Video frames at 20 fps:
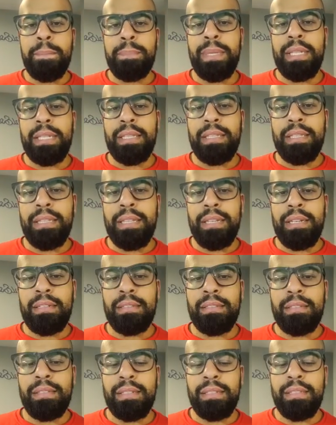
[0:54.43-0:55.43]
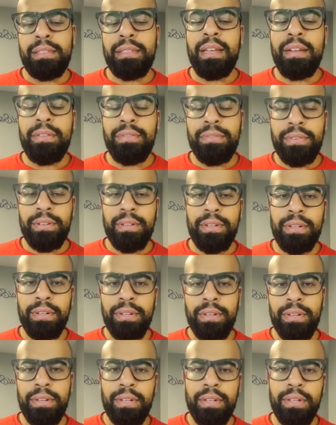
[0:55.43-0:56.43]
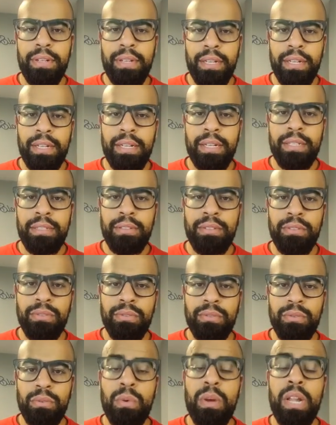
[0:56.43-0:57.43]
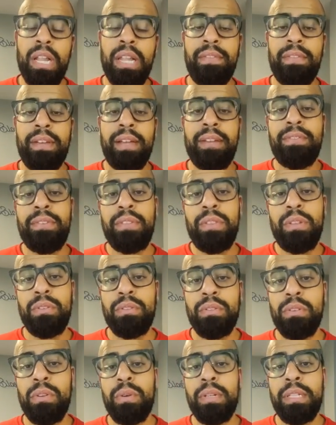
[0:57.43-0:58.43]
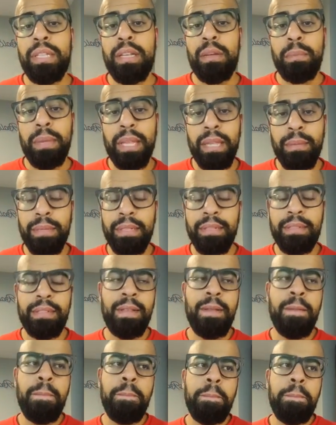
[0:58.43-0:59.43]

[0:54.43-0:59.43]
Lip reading: but there's a tougher to qualify for those lower down payments.